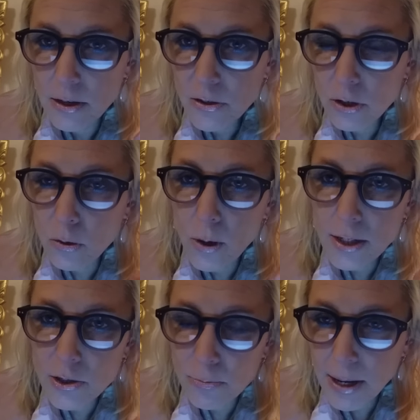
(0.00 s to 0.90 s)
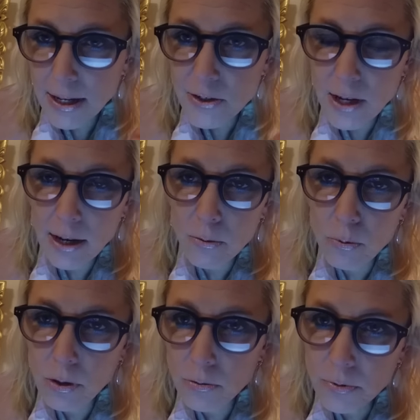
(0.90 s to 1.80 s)
they're going to pass on a
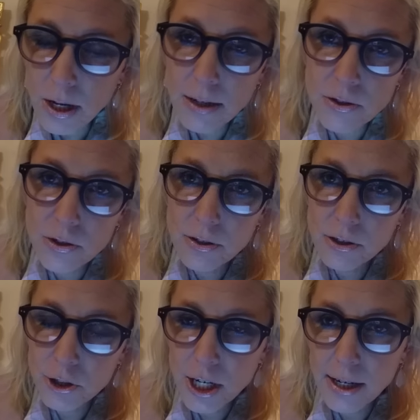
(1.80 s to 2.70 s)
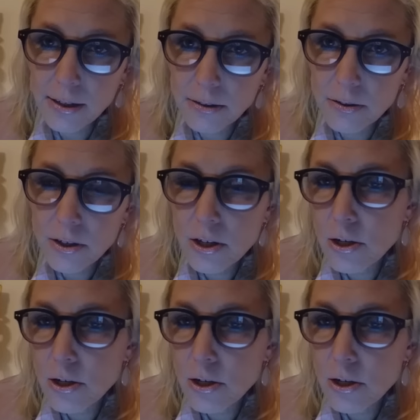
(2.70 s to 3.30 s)
wound onto their child.